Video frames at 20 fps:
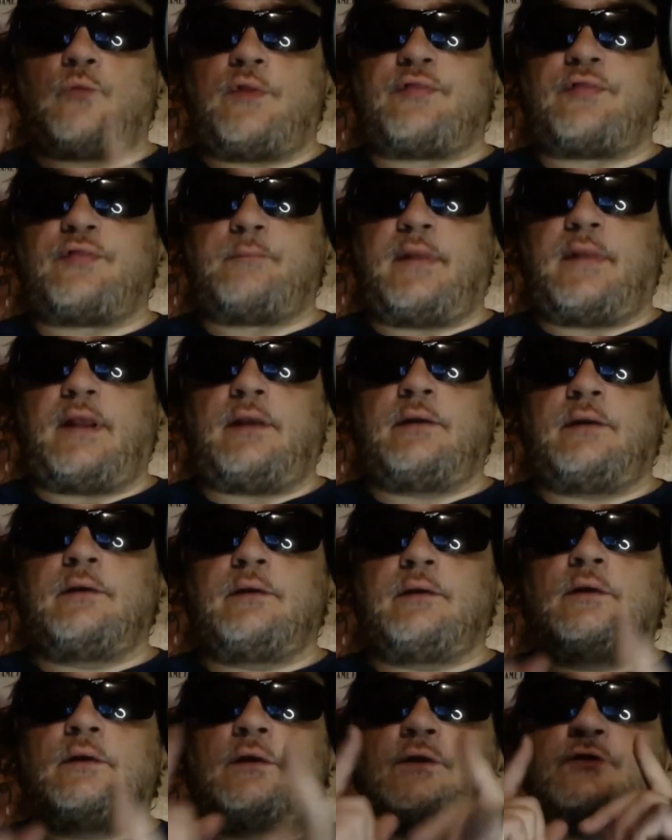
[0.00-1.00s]
with me.
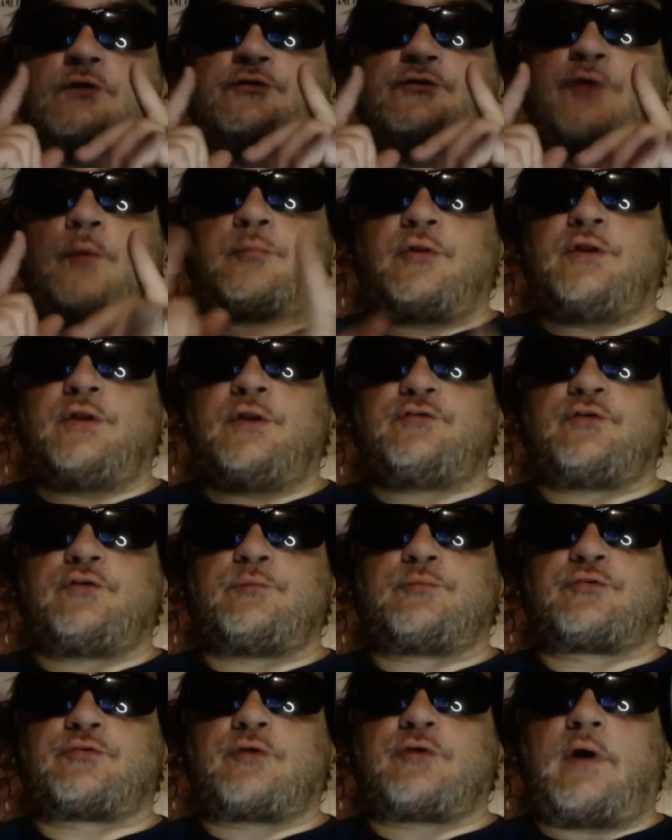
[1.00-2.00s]
So please
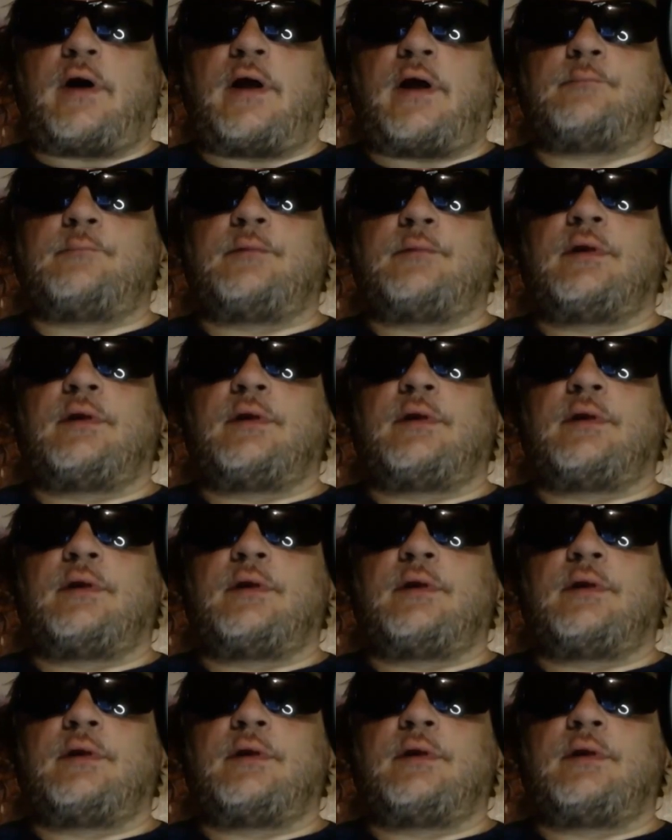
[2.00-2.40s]
subscribe